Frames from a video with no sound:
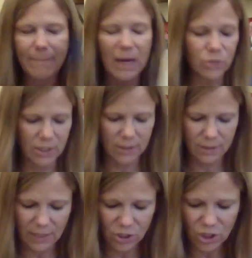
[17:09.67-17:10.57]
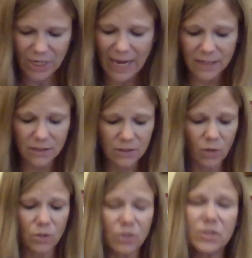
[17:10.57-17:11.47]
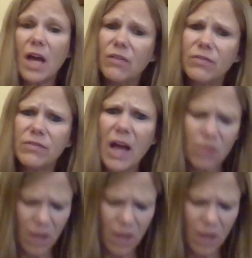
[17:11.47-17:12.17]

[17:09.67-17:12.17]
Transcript: pouches that she hand sewed herself. How